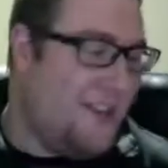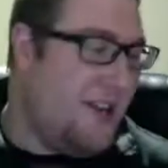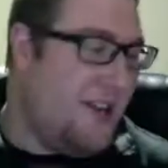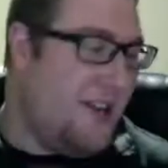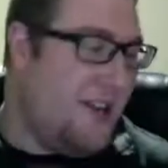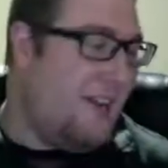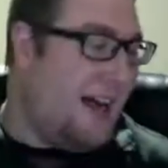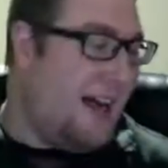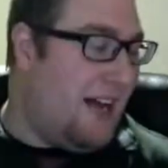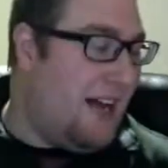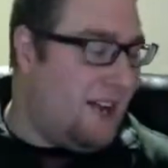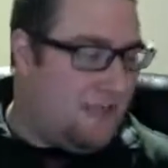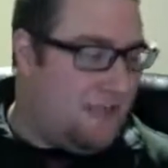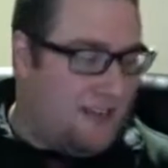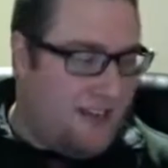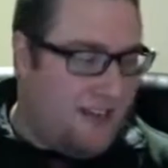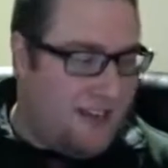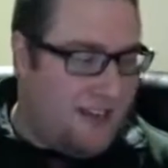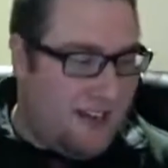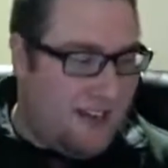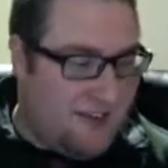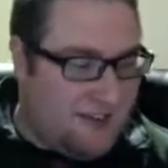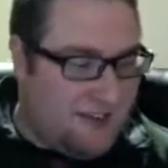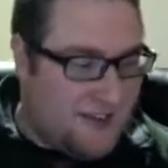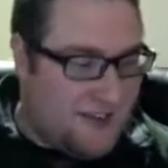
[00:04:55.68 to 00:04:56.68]
Well,
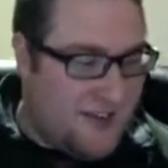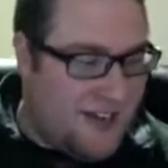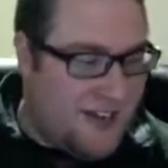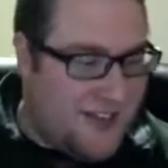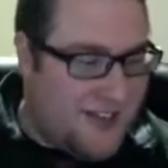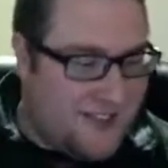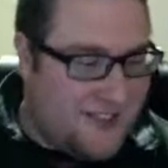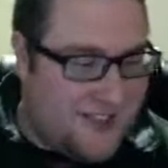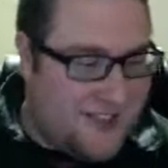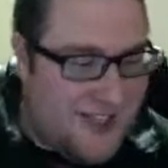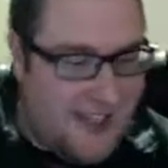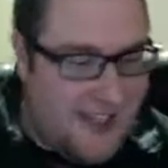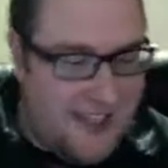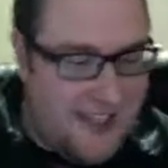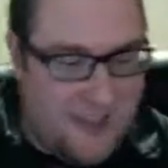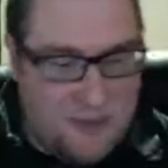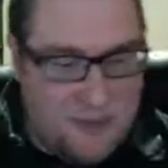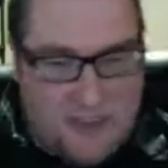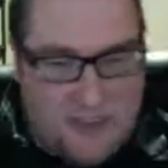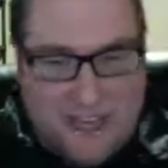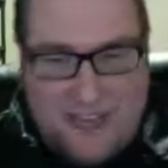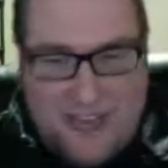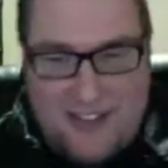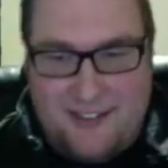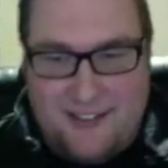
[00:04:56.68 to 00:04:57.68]
if there is a
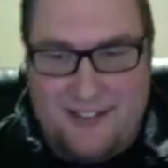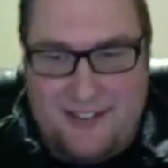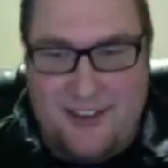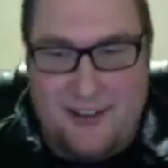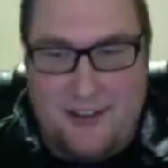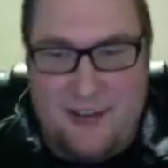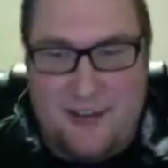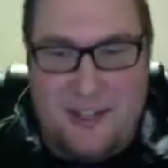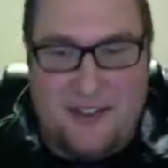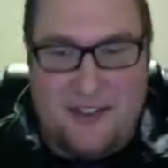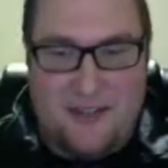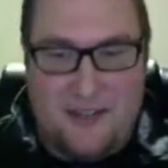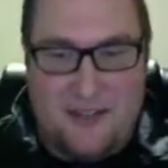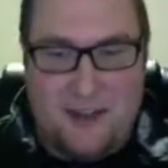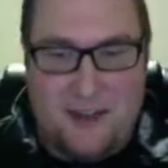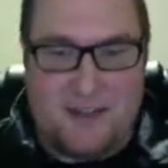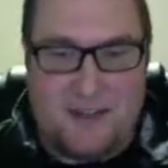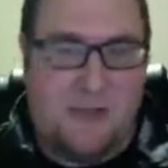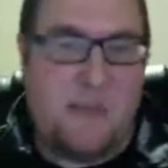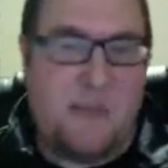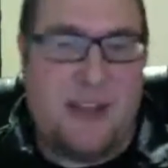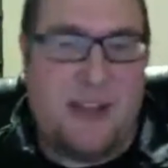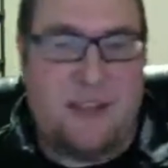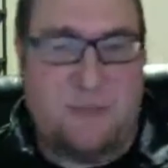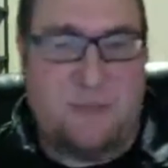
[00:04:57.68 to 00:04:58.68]
committee, it's going to be the
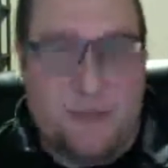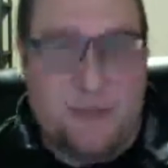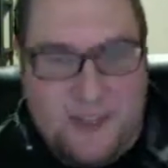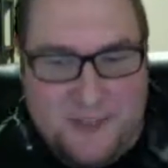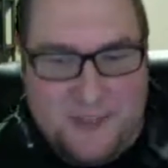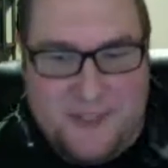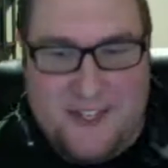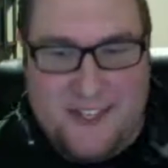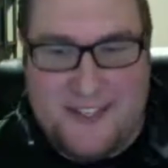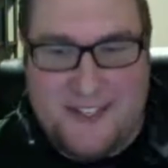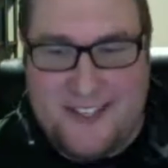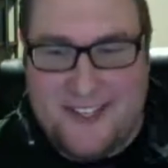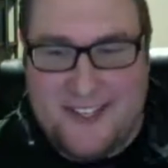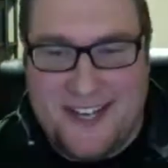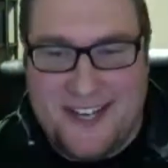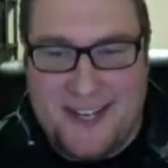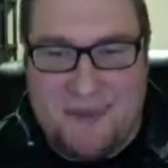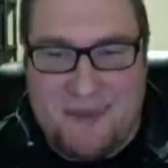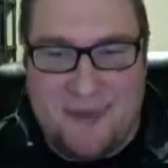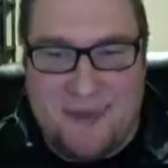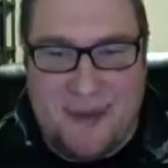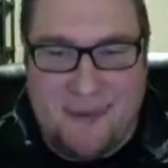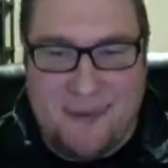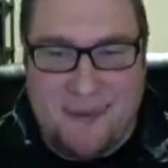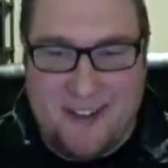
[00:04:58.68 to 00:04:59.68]
folks at Baseball New Zealand,
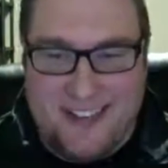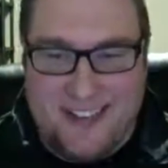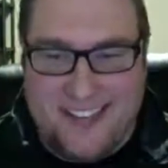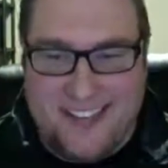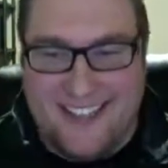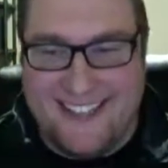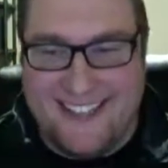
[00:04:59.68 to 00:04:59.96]
not the public.